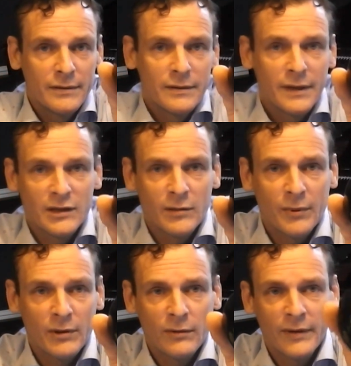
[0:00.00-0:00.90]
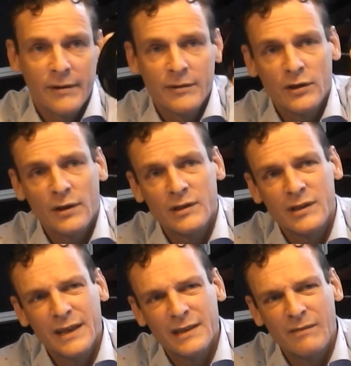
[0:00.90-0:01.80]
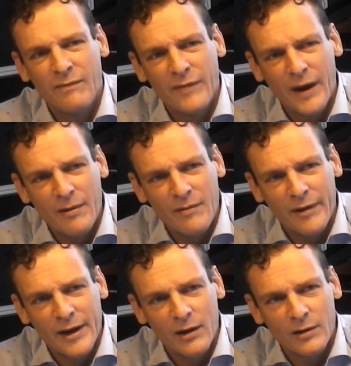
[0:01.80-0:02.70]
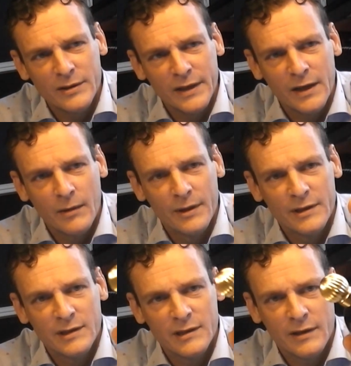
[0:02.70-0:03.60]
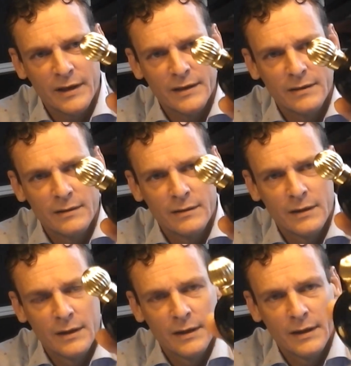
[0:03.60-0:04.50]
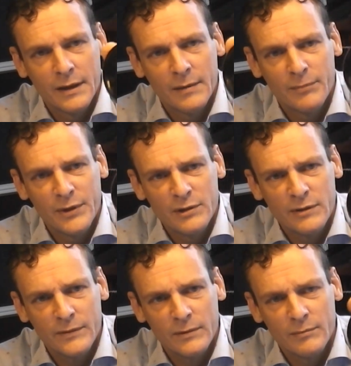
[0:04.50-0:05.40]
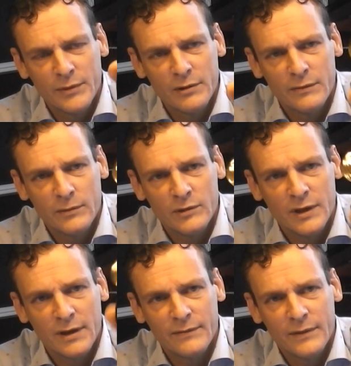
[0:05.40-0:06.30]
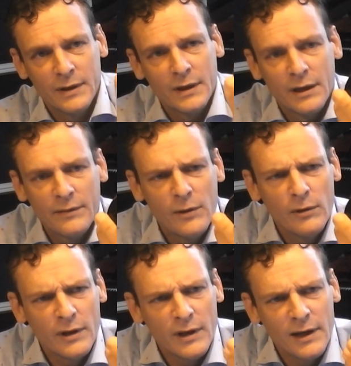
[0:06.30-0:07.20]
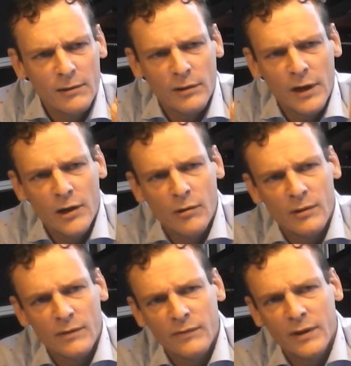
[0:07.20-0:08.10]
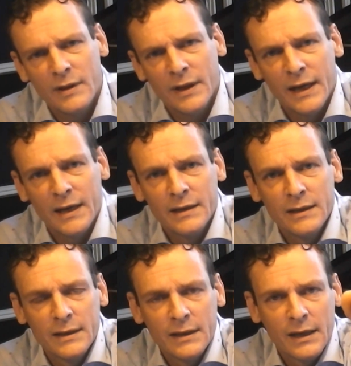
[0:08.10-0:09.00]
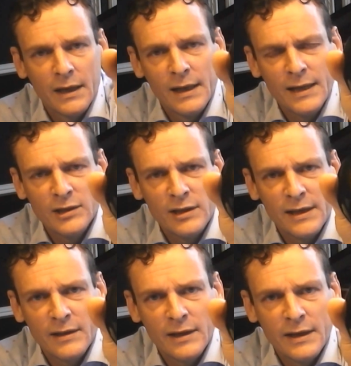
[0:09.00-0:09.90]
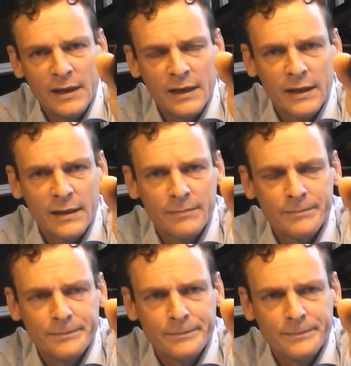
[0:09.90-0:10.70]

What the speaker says: That's the bottle there. As you can see, it's very, very Art Deco in its design. Beautiful, beautiful stuff. And if you look at the little logo on the front there, allegedly the